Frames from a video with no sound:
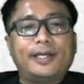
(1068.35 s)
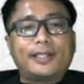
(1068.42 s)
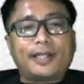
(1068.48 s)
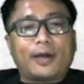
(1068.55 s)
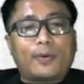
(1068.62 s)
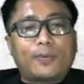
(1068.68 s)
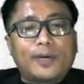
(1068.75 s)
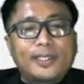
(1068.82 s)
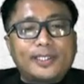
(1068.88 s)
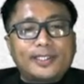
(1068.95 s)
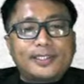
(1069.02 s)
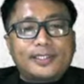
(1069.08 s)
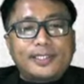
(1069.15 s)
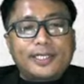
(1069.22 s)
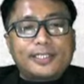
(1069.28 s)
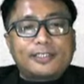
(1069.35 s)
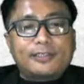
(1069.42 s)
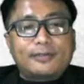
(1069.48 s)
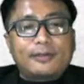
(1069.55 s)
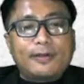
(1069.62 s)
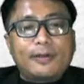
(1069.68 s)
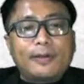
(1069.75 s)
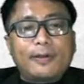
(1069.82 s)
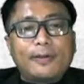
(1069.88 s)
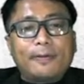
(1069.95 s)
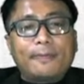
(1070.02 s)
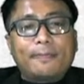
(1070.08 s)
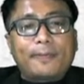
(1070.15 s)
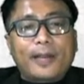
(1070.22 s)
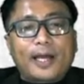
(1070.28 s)
Now, what is this
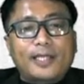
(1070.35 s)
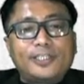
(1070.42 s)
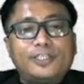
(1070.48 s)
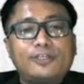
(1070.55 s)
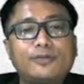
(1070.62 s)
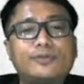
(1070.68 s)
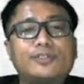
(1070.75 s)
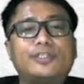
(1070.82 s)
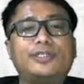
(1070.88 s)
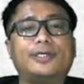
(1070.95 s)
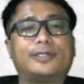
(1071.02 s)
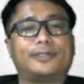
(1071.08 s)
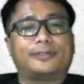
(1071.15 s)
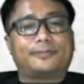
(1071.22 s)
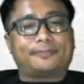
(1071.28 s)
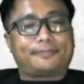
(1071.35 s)
plagioseer?